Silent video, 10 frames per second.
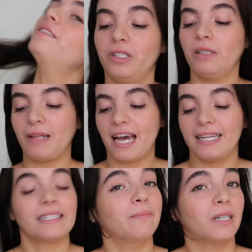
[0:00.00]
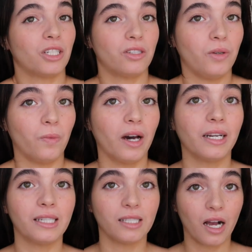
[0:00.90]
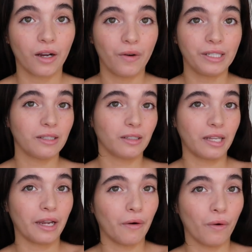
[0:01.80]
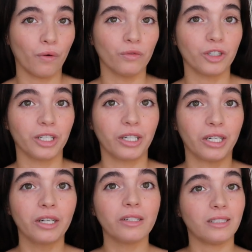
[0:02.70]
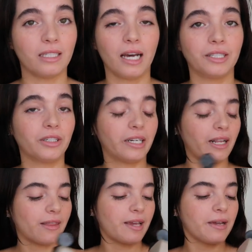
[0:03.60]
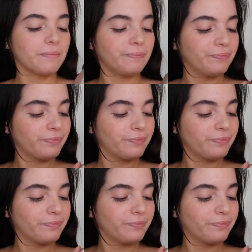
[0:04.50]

You could apply it as much as you want. It's not going to look like overdone or anything.